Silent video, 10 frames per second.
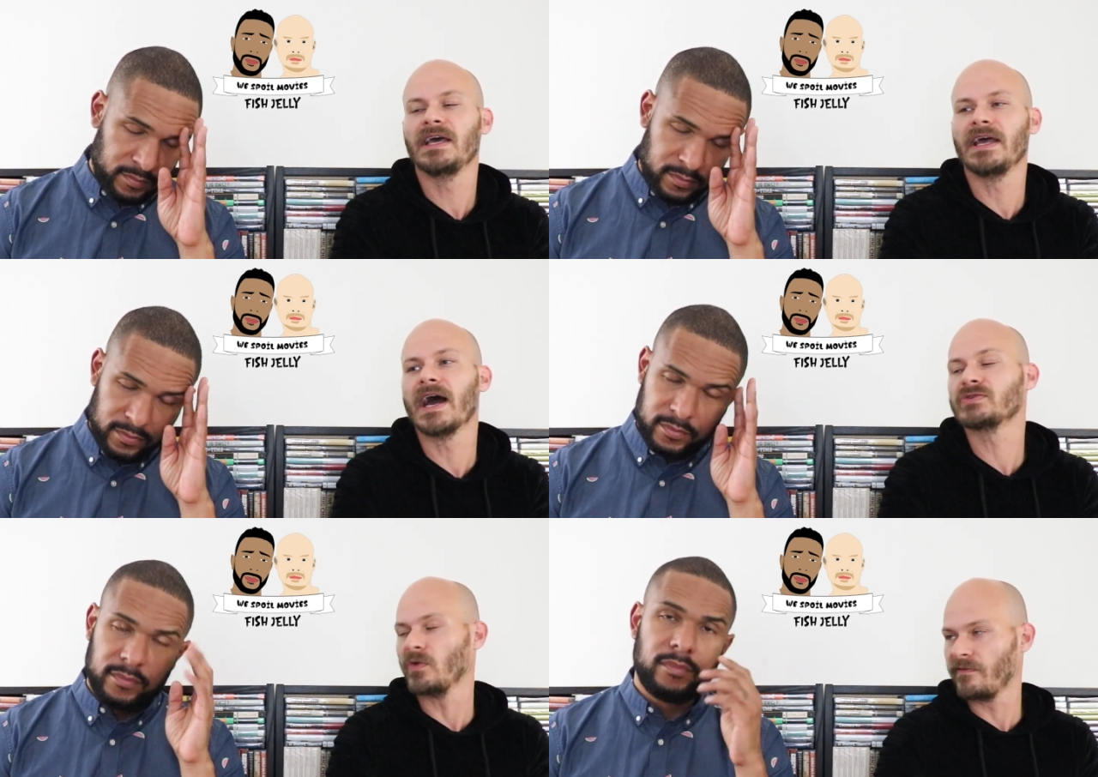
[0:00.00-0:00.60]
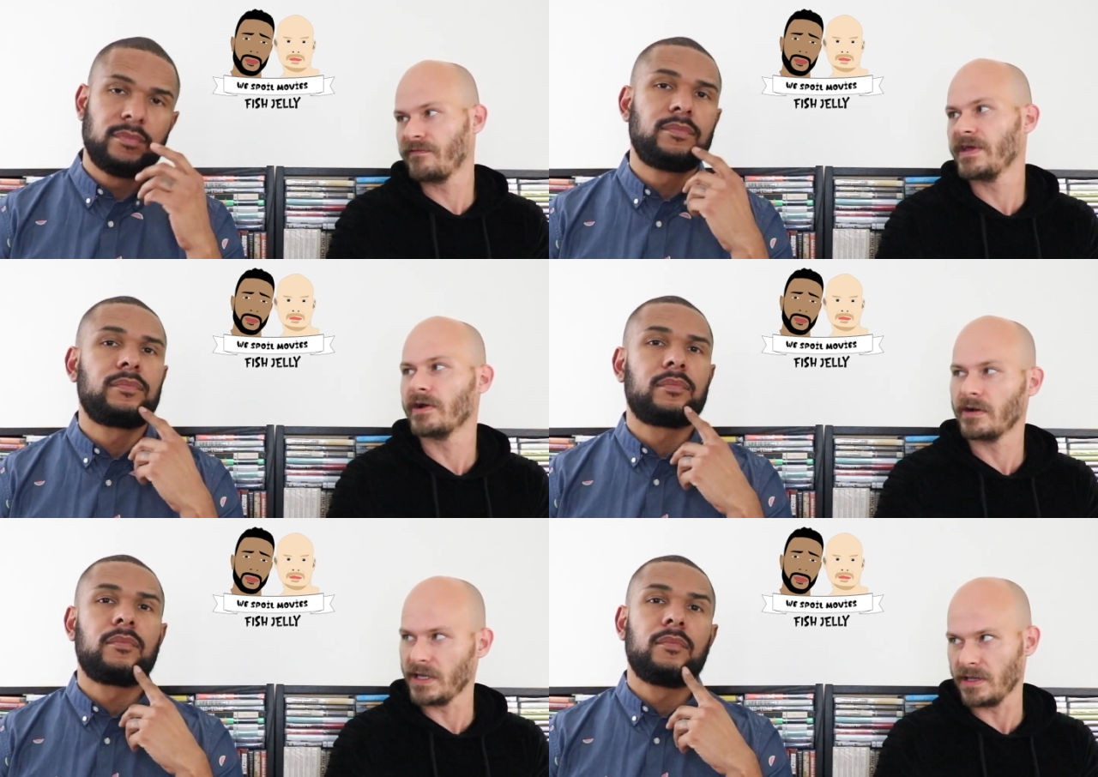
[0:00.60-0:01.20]
Speaker 1: an actual
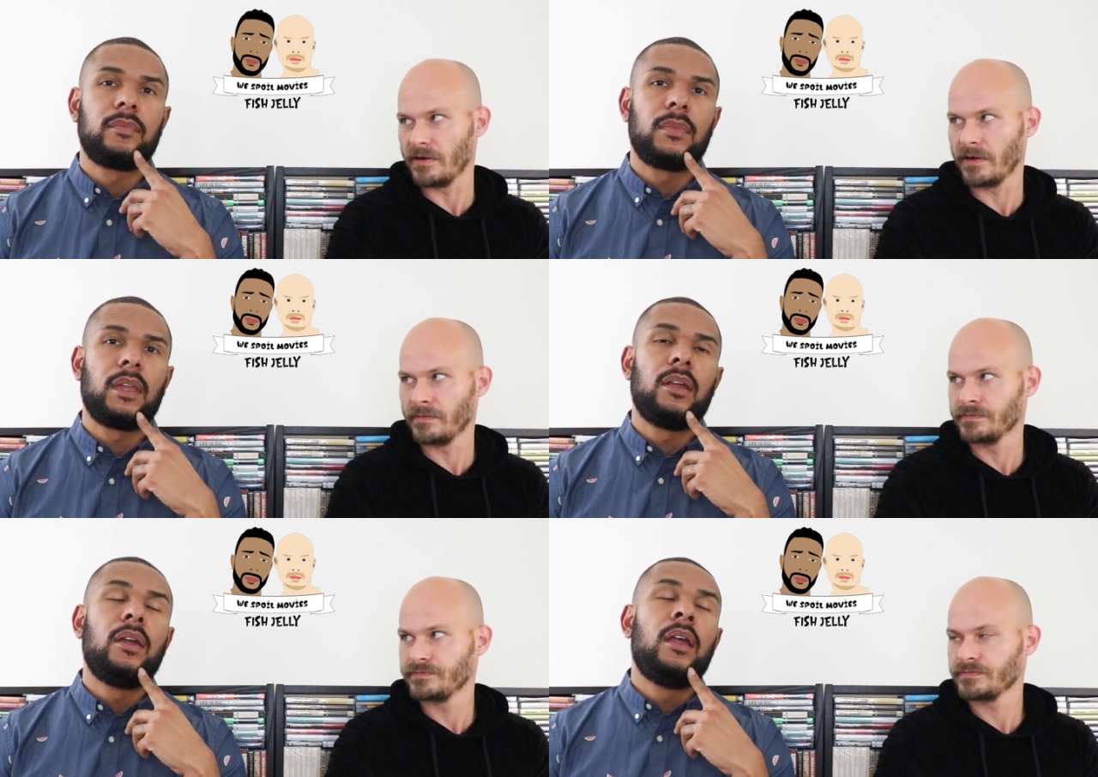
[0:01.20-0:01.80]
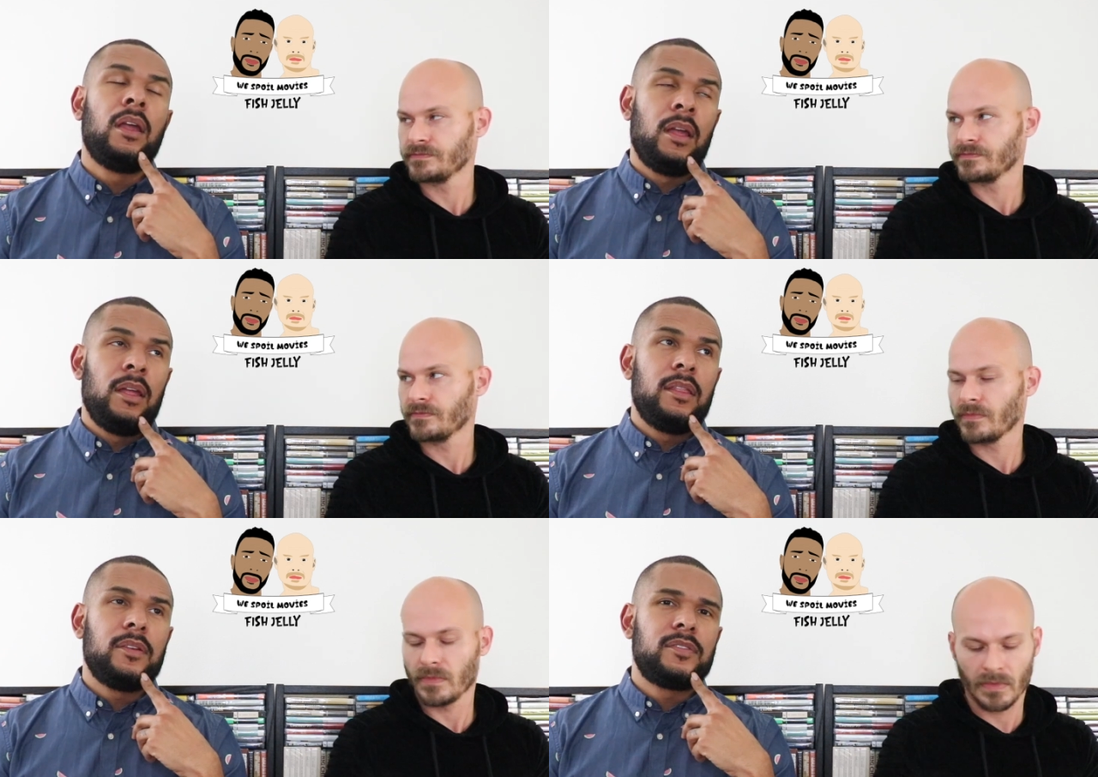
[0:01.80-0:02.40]
fear either.
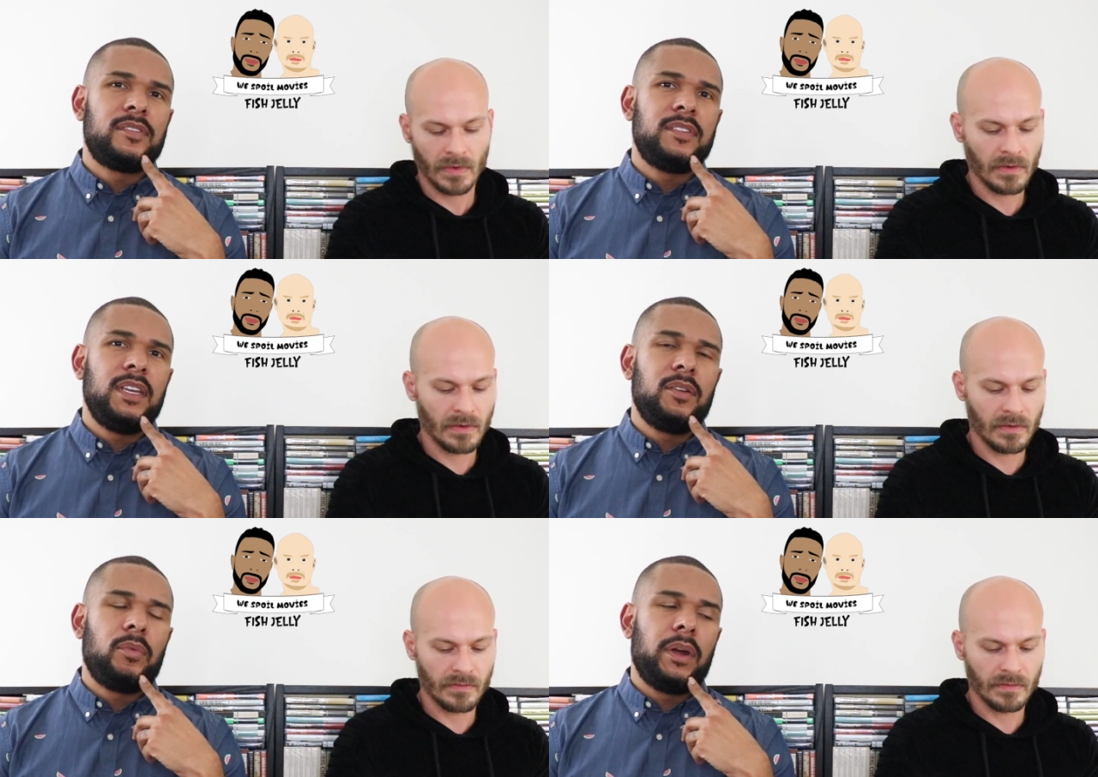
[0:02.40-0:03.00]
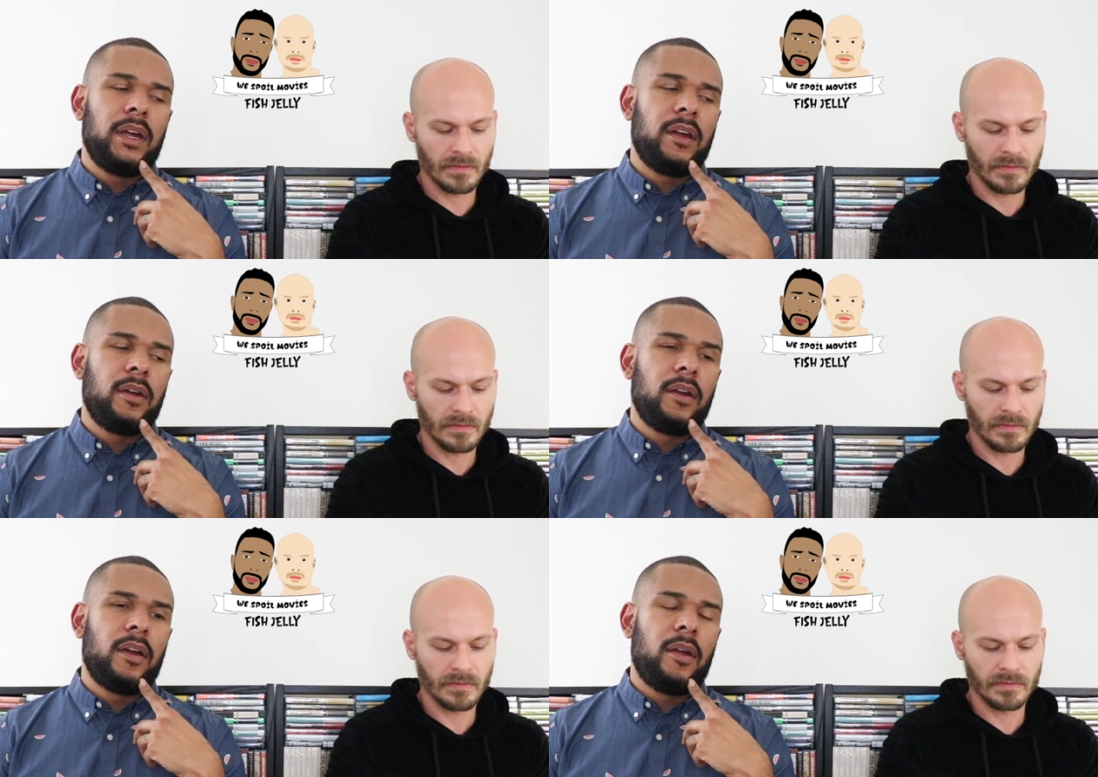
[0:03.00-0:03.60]
There's a scene
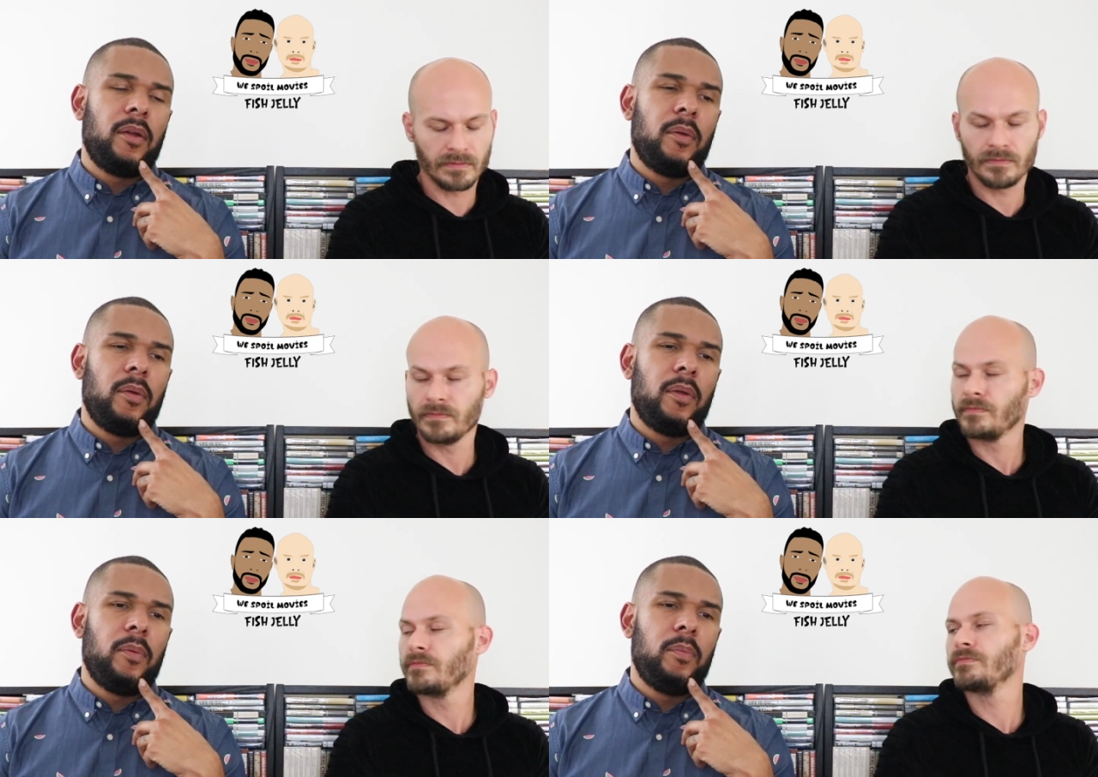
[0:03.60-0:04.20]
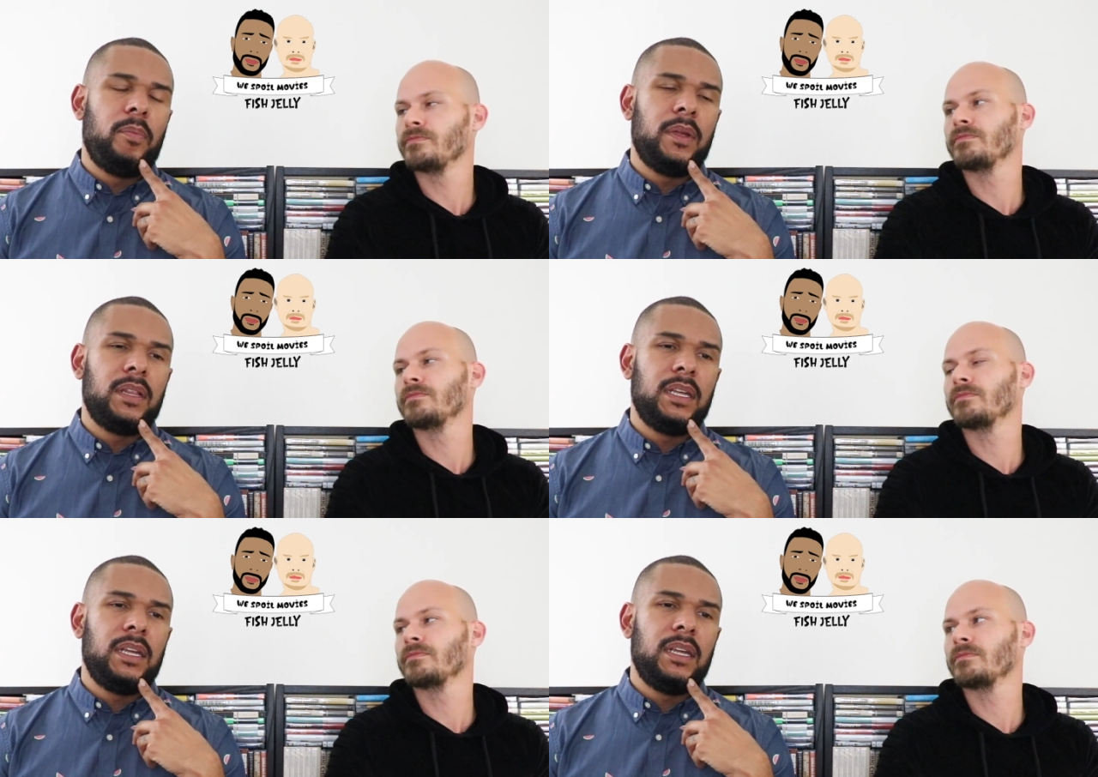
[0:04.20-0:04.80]
Speaker 2: where
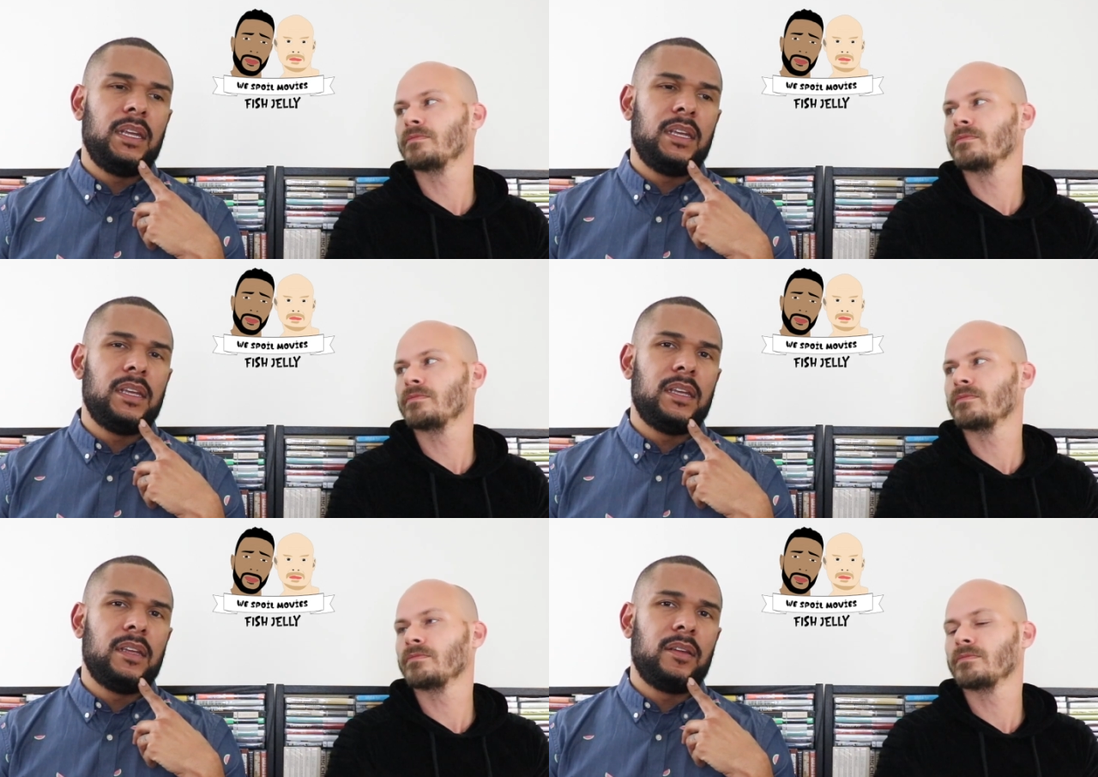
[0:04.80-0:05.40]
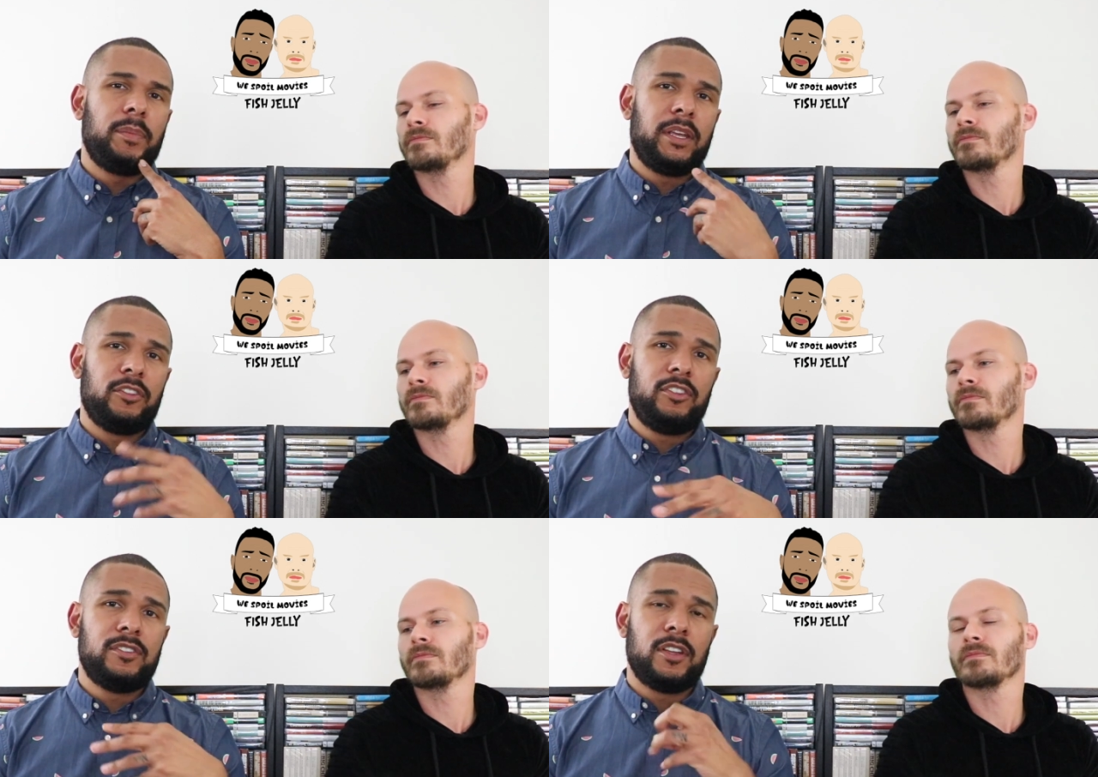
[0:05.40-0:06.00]
Billie, because
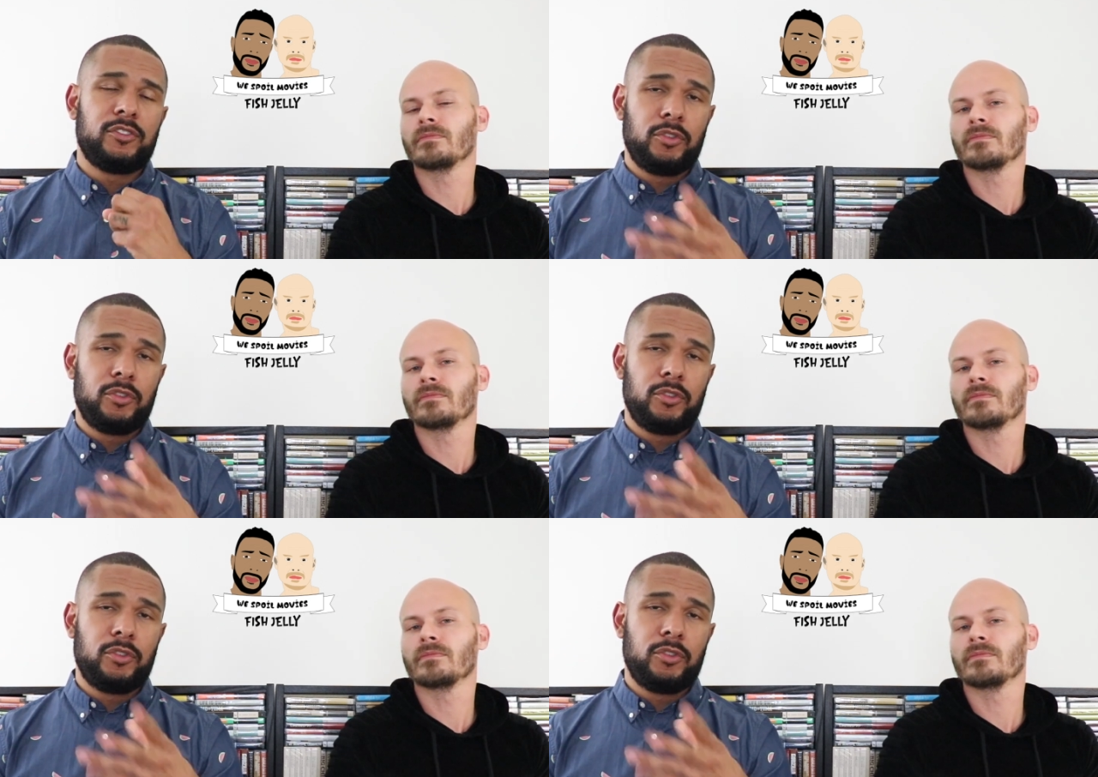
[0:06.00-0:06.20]
she's on